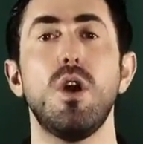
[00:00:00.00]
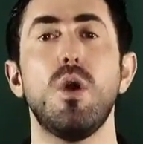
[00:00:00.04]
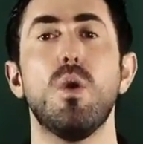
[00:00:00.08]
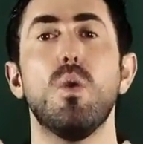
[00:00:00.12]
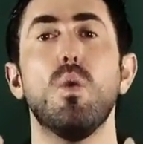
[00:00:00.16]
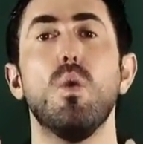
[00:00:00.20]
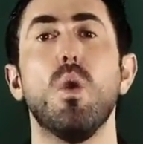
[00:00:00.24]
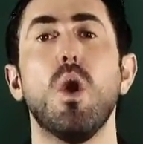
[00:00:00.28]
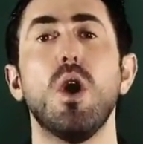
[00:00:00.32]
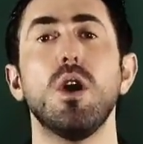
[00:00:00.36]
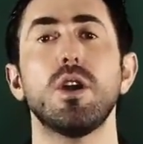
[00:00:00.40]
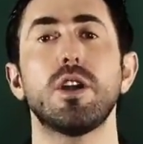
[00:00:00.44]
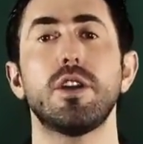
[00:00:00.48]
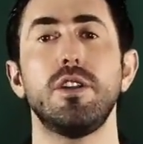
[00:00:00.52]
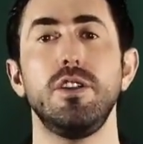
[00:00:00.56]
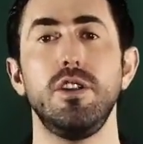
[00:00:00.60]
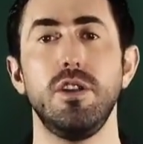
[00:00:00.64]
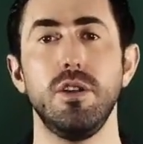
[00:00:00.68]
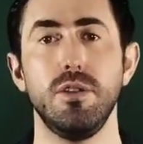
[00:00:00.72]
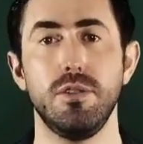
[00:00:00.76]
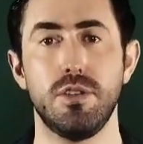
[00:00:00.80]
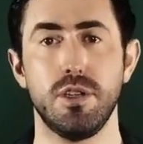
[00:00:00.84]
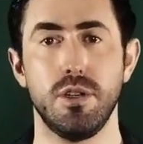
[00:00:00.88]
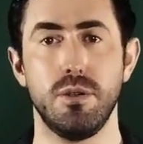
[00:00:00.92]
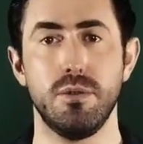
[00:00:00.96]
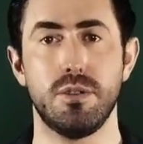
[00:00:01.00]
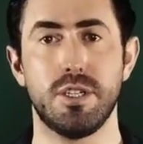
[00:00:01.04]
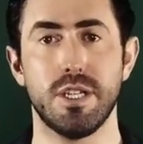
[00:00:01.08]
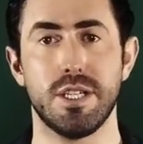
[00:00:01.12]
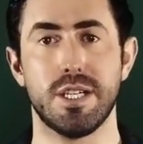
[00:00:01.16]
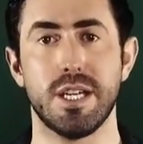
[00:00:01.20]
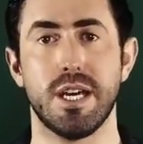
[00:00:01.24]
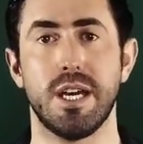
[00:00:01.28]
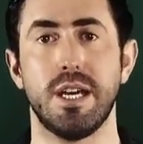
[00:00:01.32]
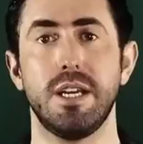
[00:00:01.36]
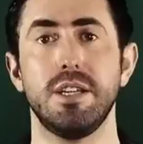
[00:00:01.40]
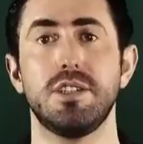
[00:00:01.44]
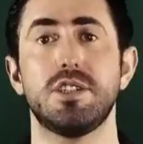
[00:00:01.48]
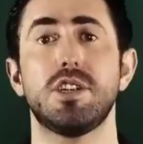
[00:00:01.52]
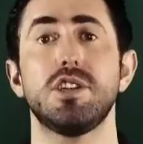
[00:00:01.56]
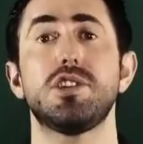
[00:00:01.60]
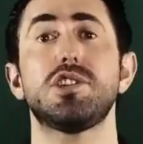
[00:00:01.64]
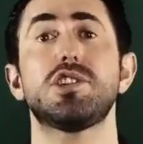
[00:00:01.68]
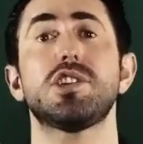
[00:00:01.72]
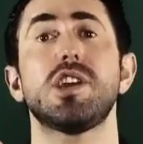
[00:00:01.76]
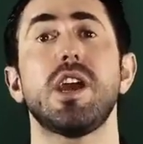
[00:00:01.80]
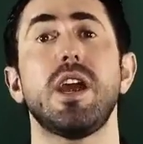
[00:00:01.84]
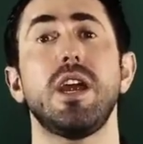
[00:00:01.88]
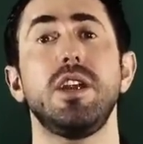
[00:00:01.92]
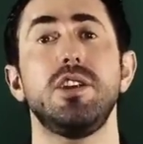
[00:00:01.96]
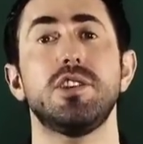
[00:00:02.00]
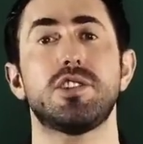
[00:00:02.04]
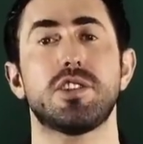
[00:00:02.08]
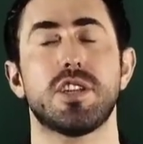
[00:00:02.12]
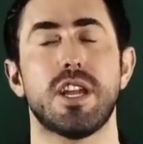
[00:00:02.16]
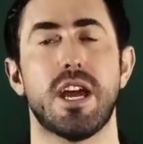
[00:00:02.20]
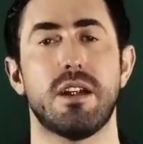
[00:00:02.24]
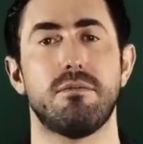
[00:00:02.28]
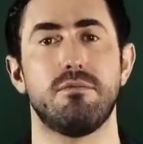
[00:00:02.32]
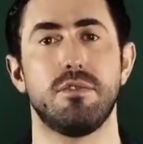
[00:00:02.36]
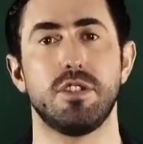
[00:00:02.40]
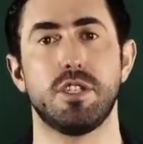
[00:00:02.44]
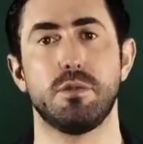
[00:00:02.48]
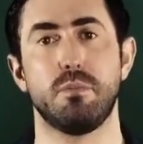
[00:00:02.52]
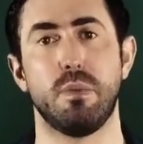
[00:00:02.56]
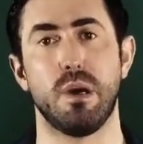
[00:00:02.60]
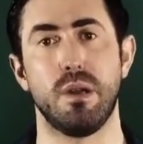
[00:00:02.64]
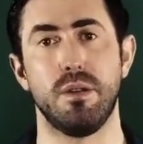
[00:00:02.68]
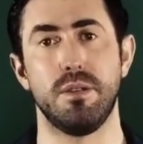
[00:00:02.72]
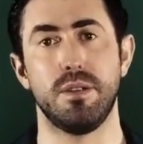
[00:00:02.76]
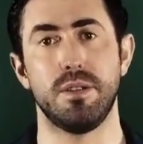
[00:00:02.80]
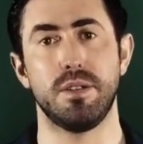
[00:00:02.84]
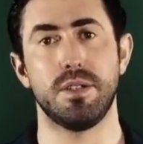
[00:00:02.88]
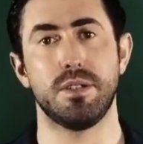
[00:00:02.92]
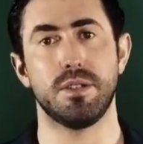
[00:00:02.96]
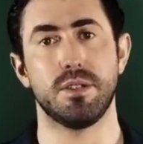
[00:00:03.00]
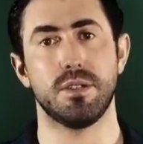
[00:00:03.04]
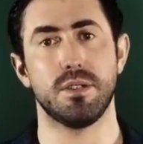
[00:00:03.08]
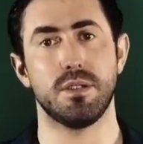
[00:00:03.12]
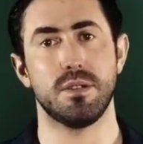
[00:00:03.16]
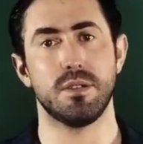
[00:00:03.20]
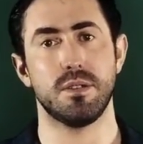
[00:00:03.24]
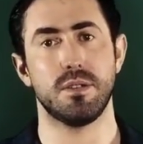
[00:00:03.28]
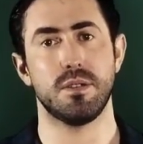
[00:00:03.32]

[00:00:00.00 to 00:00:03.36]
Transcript: What can you do today to change that response?